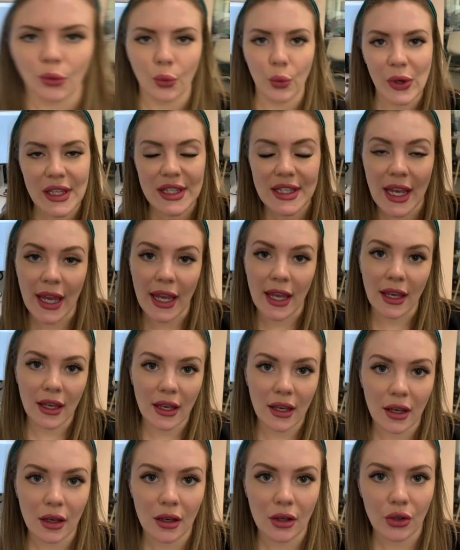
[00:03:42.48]
We take
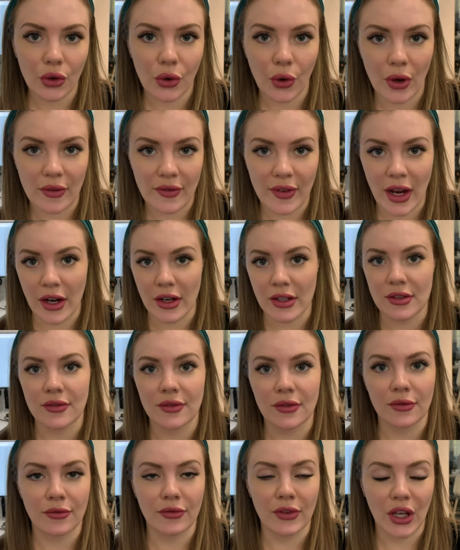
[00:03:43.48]
coronavirus
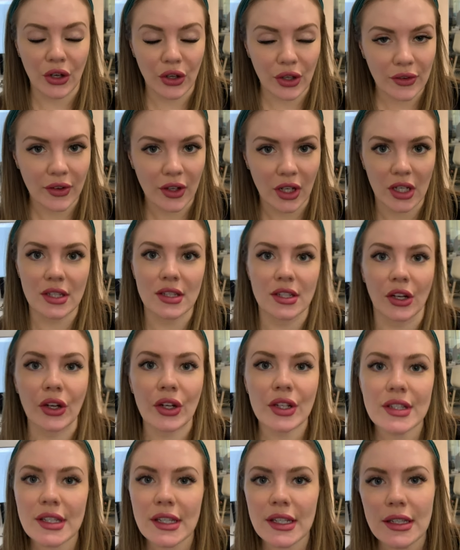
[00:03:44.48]
very, very
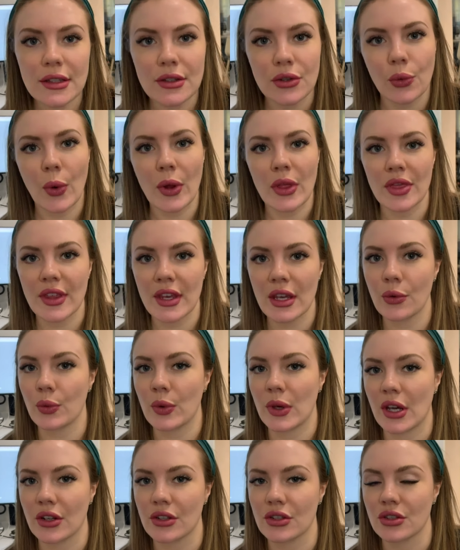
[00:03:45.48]
seriously. So one thing
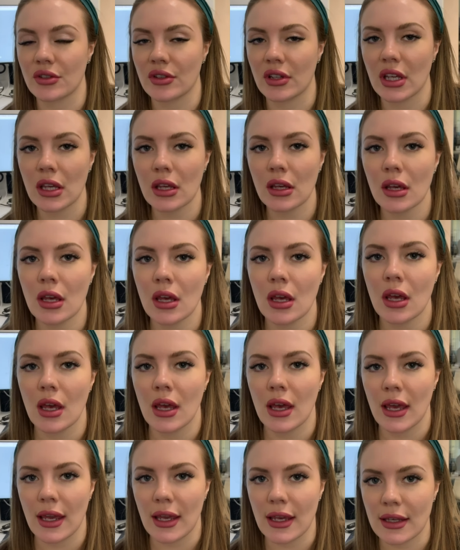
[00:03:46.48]
we are doing
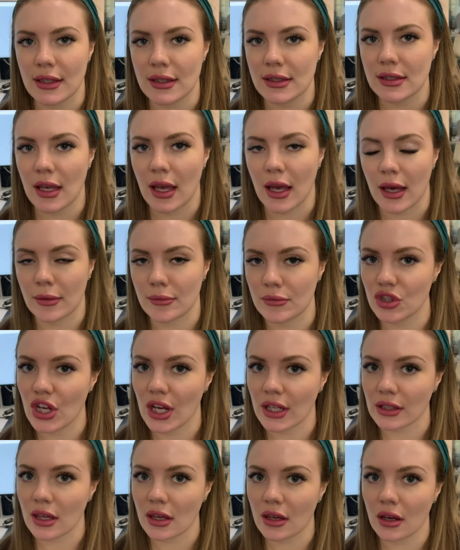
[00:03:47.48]
is um,
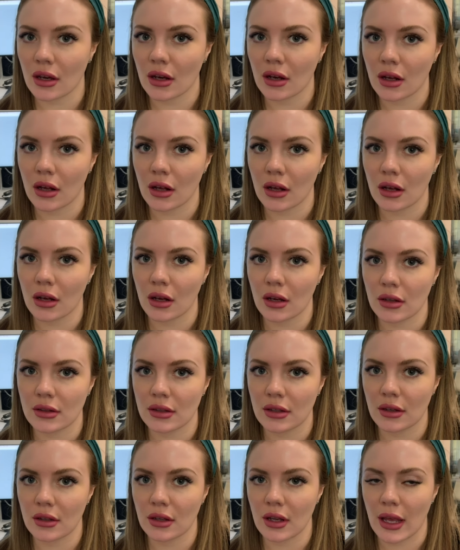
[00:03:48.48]
checking
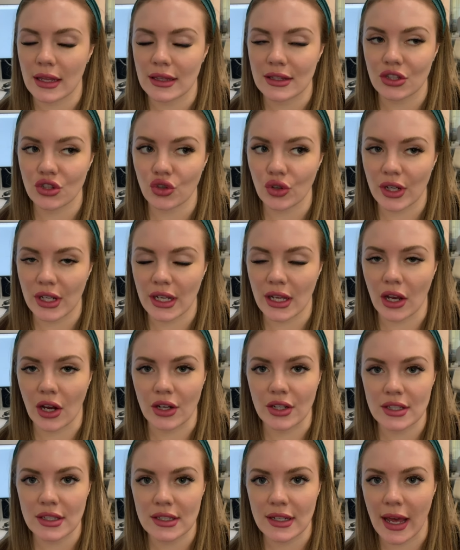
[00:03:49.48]
and screening
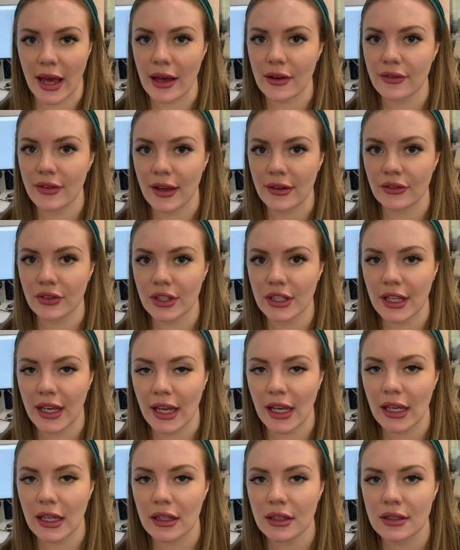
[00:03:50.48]
our staff every
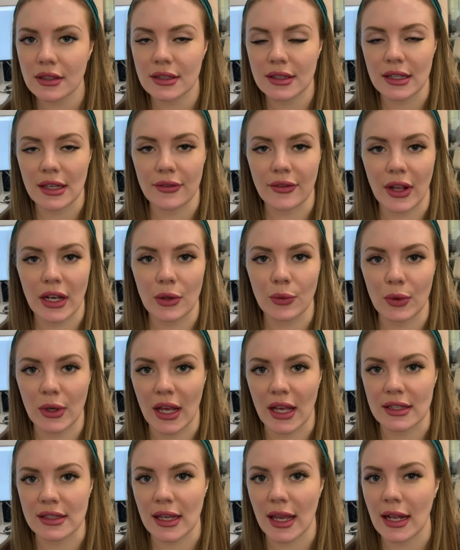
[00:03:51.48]
day to see if anyone
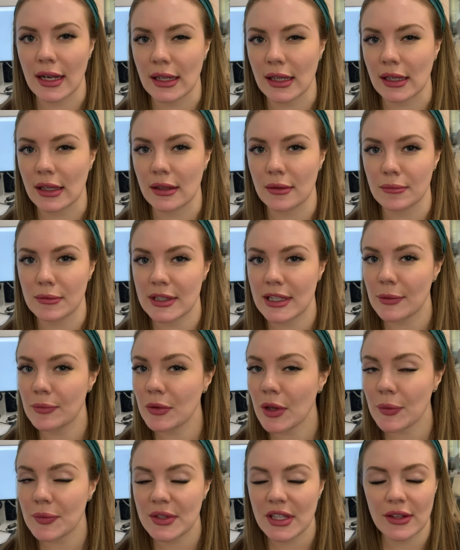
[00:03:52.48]
has any
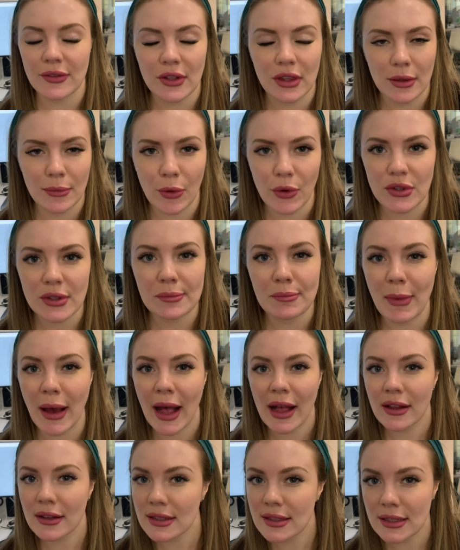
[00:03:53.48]
symptoms, even the most
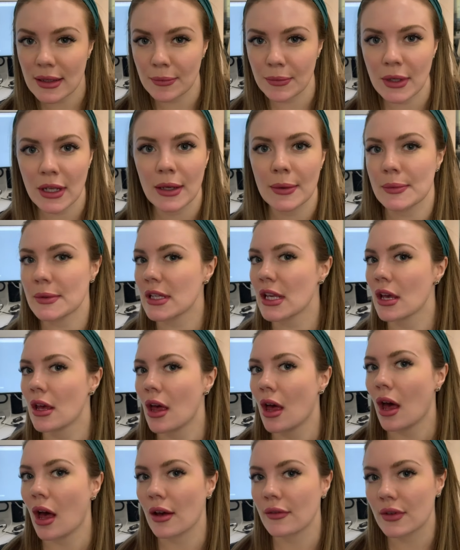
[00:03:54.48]
mild symptoms
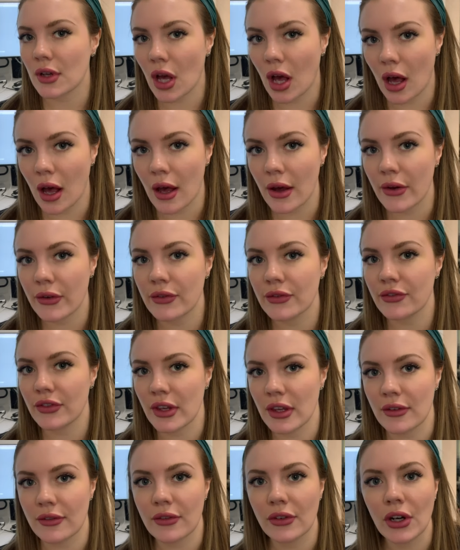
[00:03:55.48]
of cough,
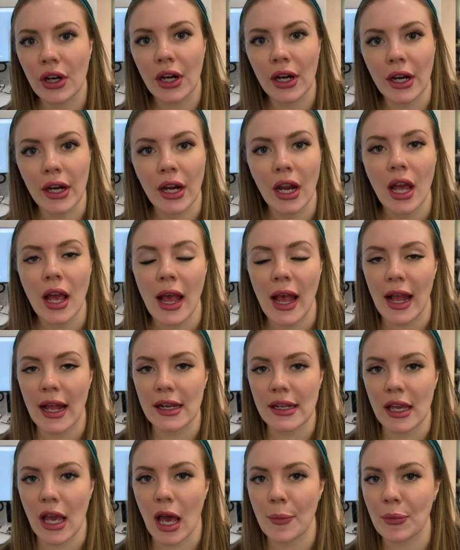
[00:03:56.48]
fever,
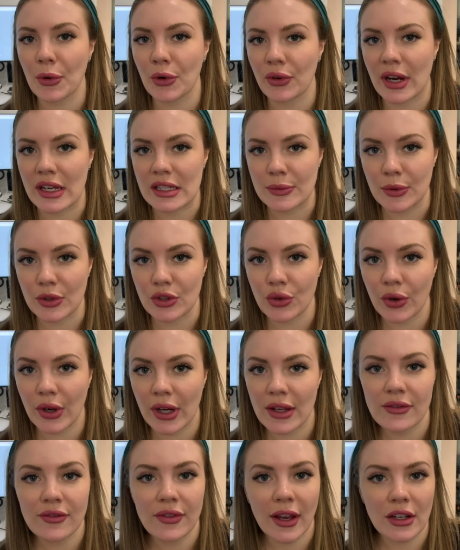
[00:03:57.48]
any upper
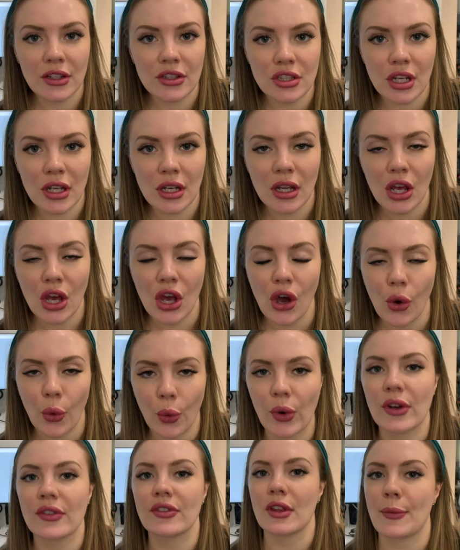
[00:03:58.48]
respiratory infection,
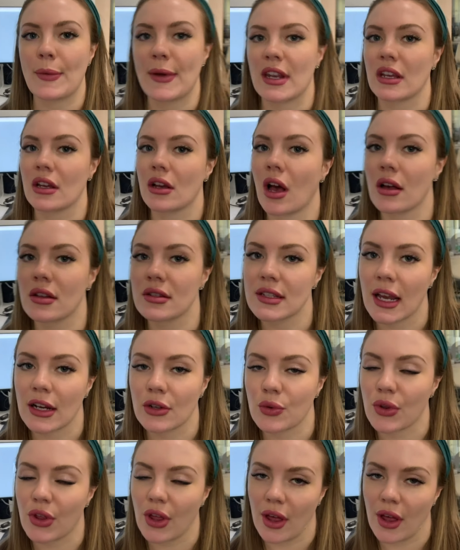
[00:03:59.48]
or if they've been in contact with